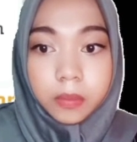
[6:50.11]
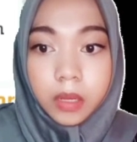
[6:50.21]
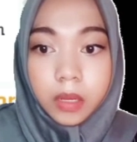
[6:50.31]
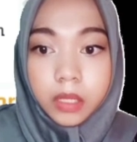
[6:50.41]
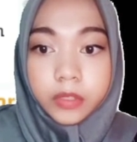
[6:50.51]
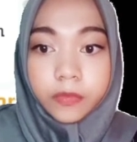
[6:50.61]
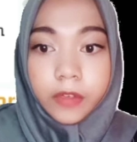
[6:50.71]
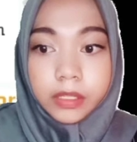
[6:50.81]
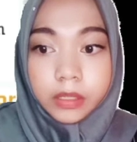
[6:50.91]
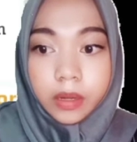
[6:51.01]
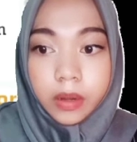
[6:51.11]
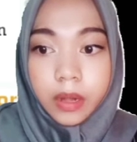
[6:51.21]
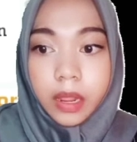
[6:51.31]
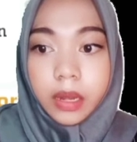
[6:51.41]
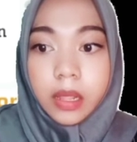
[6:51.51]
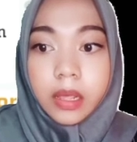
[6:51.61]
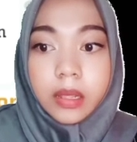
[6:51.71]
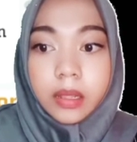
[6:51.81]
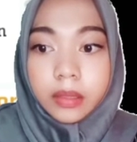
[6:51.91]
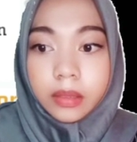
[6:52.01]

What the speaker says: is much faster than